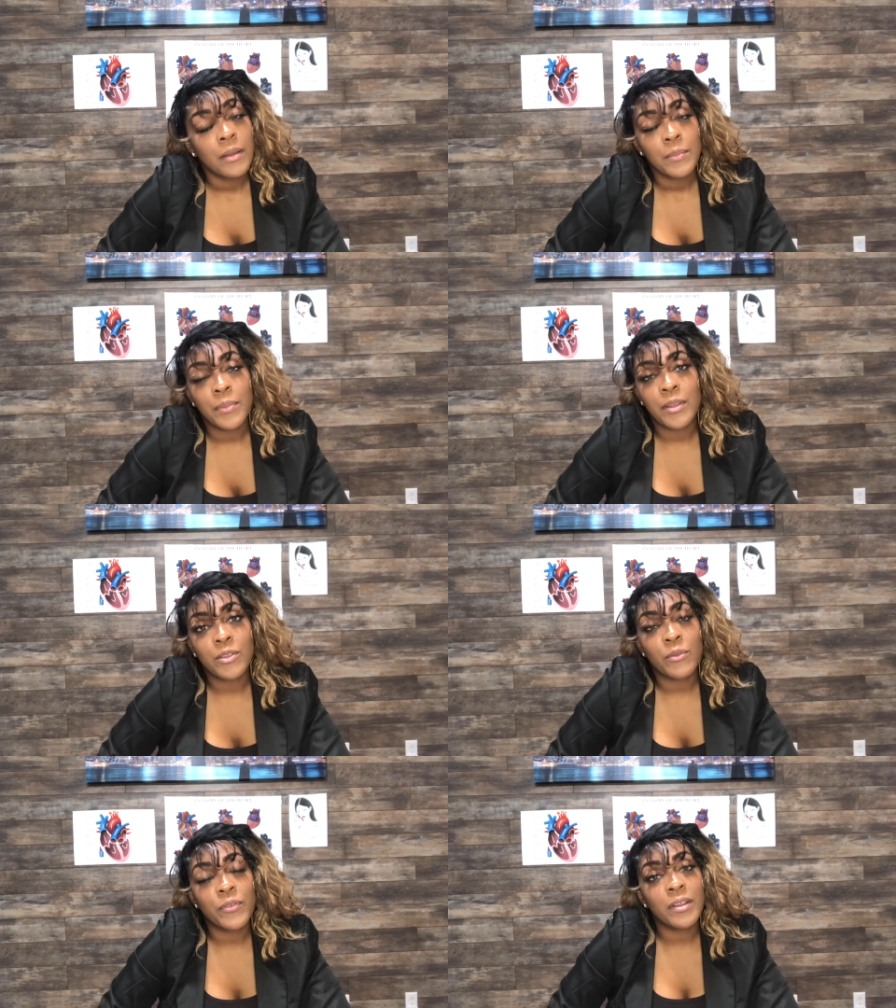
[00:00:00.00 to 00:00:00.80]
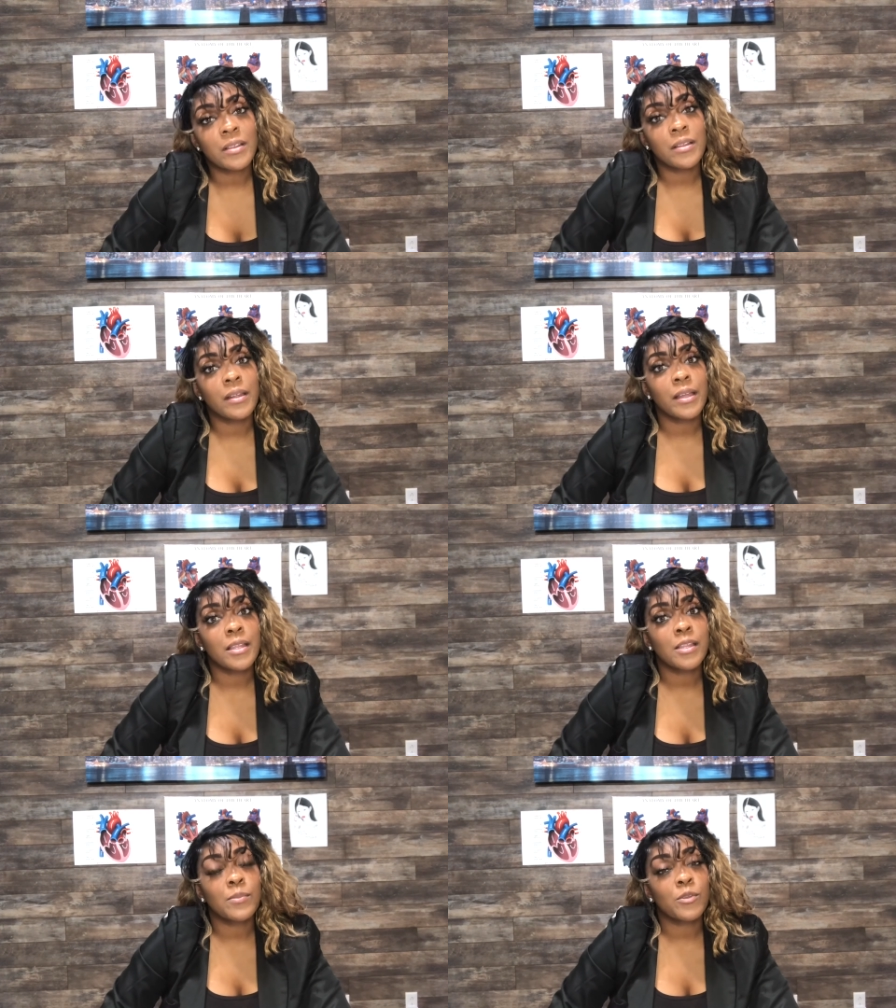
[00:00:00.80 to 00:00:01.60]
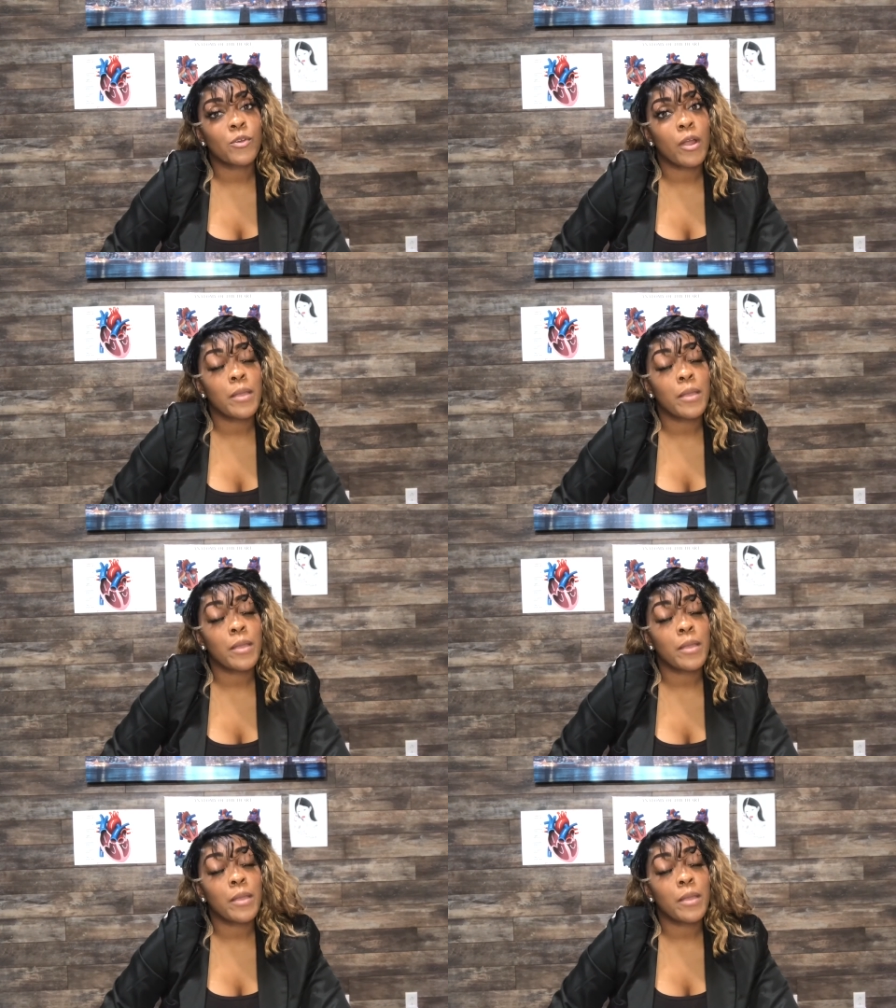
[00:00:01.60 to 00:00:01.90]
Please don't forget to like and subscribe,